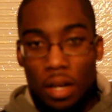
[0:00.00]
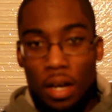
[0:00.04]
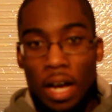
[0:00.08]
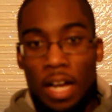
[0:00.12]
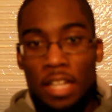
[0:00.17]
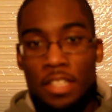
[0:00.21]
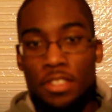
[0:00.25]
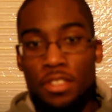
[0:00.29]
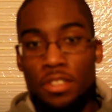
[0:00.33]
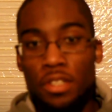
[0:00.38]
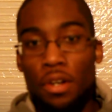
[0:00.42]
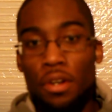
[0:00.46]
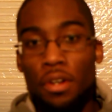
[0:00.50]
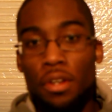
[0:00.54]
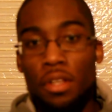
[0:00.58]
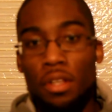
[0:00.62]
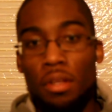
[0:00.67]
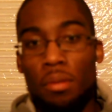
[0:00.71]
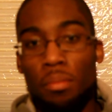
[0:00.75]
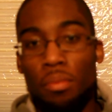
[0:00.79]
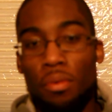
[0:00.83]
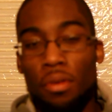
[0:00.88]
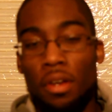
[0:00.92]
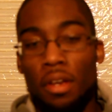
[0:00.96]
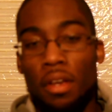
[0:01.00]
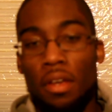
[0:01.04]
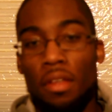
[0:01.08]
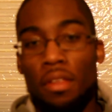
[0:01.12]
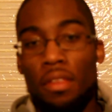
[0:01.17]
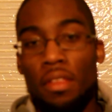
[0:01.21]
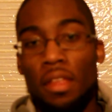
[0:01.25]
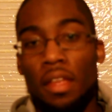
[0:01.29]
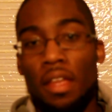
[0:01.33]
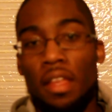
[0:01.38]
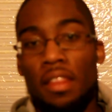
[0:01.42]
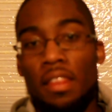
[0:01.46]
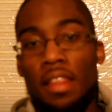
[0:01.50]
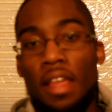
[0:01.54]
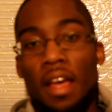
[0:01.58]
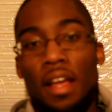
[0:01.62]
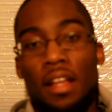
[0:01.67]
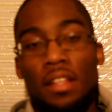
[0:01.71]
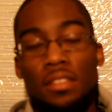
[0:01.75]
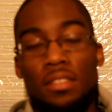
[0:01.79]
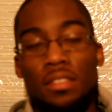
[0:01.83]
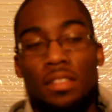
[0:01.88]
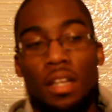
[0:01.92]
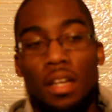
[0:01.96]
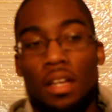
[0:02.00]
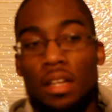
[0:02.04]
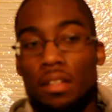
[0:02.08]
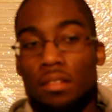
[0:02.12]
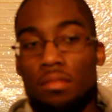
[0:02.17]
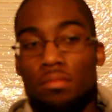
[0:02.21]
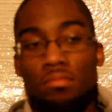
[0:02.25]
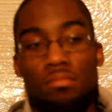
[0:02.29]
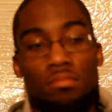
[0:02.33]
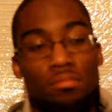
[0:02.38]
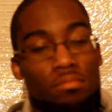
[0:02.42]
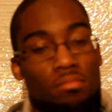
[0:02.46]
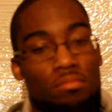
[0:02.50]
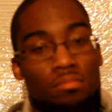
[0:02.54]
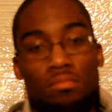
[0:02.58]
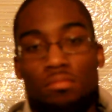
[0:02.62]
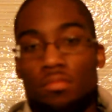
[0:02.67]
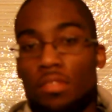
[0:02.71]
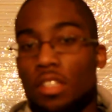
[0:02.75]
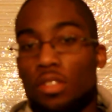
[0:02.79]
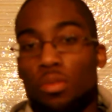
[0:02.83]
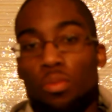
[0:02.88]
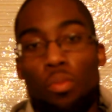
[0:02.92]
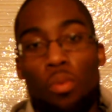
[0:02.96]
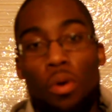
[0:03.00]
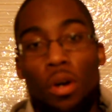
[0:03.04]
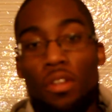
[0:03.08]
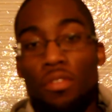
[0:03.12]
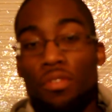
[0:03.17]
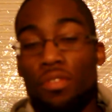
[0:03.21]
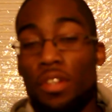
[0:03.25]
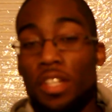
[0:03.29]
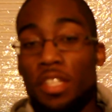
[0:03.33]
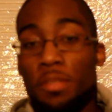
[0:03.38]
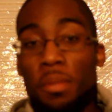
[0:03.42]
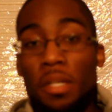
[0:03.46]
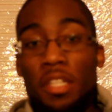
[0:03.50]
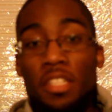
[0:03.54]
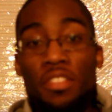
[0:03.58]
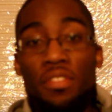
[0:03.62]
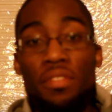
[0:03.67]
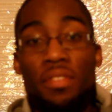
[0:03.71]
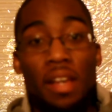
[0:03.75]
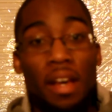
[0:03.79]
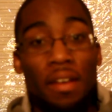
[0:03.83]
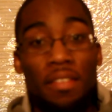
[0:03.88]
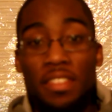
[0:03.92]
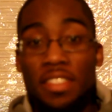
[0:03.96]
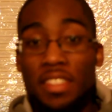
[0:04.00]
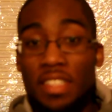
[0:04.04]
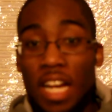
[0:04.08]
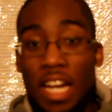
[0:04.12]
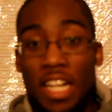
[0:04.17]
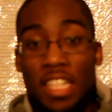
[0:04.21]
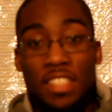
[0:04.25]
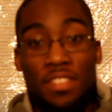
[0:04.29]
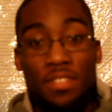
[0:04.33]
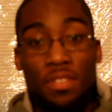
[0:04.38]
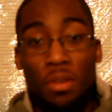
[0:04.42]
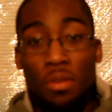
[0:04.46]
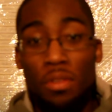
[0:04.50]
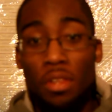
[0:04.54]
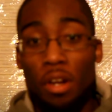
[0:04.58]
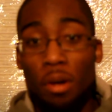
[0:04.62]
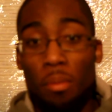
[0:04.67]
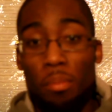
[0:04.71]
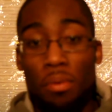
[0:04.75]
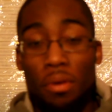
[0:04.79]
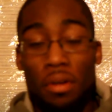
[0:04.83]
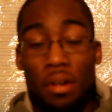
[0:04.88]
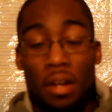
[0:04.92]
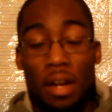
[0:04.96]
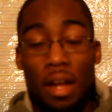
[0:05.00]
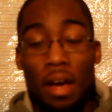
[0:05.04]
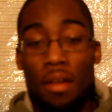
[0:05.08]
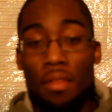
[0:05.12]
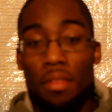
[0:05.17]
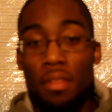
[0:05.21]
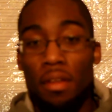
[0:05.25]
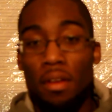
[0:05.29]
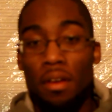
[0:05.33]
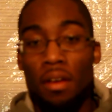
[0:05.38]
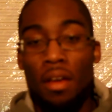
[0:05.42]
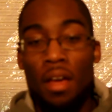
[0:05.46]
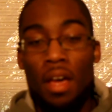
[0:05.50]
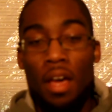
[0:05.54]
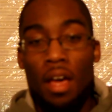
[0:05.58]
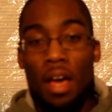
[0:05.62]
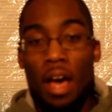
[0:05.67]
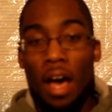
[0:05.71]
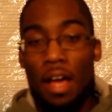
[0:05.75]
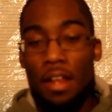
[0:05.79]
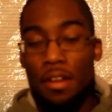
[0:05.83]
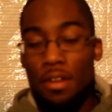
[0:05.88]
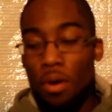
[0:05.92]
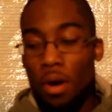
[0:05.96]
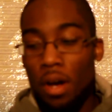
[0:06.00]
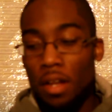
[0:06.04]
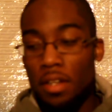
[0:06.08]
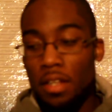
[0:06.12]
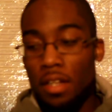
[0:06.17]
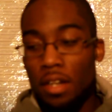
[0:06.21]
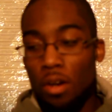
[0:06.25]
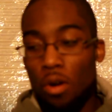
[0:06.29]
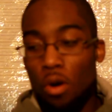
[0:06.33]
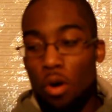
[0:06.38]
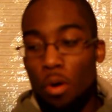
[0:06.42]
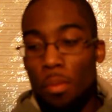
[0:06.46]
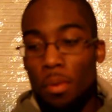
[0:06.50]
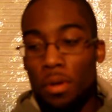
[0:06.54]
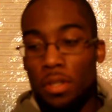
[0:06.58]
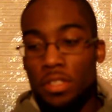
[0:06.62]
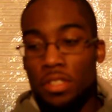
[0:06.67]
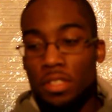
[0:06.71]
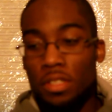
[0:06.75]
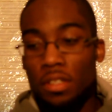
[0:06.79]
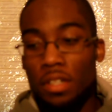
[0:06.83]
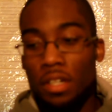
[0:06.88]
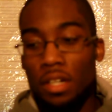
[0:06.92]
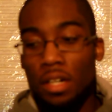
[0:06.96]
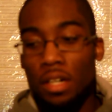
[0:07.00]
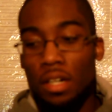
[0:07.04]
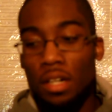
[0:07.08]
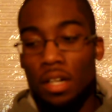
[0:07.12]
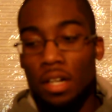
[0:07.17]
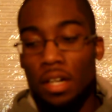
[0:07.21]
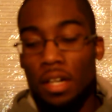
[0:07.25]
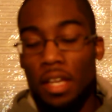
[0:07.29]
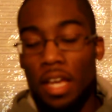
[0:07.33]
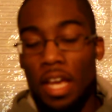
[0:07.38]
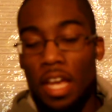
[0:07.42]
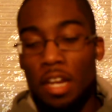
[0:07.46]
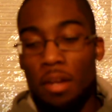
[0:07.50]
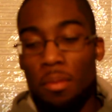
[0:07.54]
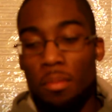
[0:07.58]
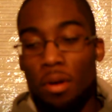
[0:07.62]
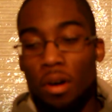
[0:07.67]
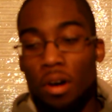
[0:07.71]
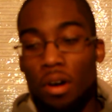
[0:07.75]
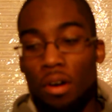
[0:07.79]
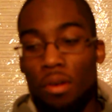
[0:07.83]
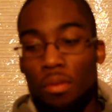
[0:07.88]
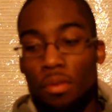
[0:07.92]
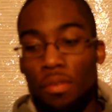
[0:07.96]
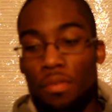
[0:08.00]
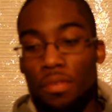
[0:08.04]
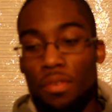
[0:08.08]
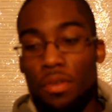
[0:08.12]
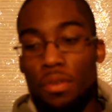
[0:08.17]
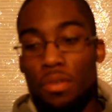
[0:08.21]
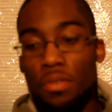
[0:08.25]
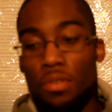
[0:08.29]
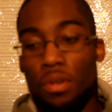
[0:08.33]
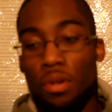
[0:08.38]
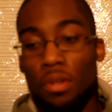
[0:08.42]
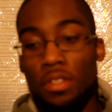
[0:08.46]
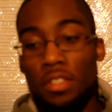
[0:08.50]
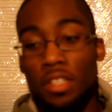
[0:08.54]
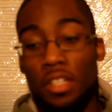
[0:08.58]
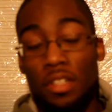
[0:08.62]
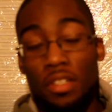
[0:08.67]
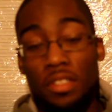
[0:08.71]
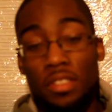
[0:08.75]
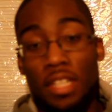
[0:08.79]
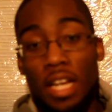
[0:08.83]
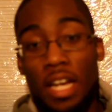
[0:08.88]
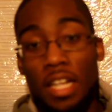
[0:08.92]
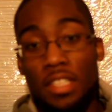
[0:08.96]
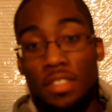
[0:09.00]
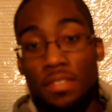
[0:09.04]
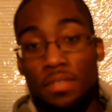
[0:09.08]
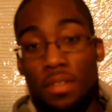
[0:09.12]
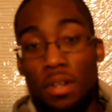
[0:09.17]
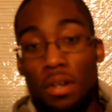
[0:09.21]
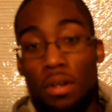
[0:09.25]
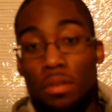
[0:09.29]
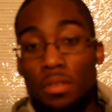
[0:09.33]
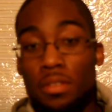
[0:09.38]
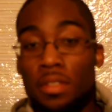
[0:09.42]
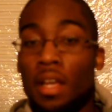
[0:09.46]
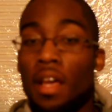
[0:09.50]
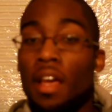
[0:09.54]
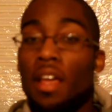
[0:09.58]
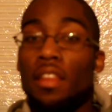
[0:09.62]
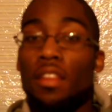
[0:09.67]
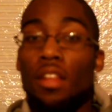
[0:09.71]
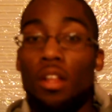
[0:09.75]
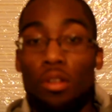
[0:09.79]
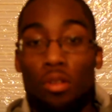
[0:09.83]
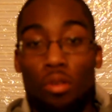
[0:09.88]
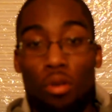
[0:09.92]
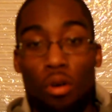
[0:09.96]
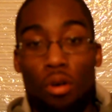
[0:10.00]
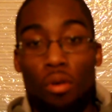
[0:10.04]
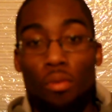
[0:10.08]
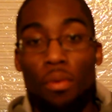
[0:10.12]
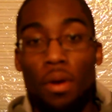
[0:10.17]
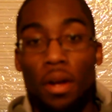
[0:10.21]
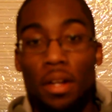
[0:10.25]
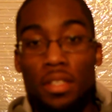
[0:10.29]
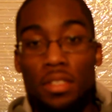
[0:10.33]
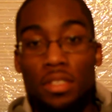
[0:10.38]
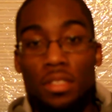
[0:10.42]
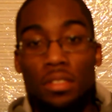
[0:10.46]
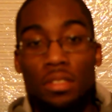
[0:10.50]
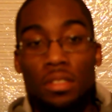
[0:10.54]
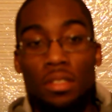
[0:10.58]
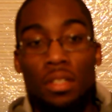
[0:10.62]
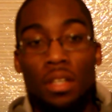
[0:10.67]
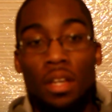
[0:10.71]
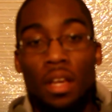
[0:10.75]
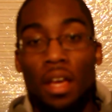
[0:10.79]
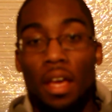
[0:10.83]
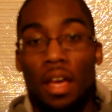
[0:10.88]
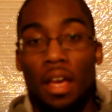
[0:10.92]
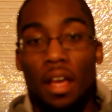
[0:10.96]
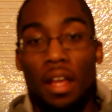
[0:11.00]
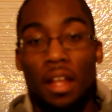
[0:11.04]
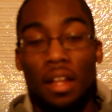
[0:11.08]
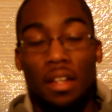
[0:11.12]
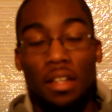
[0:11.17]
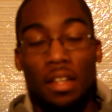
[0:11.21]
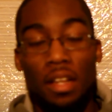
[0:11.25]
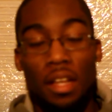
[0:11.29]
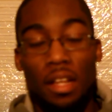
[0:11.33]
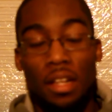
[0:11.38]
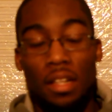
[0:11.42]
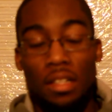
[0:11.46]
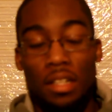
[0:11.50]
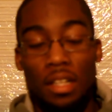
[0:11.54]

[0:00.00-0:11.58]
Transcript: I circular breathe, and that's like, it's wonderful, especially if you have a saxophone that'll put it out there. I know I did a whole bunch of Cannonball reviews on tenor saxophones, the lower register, and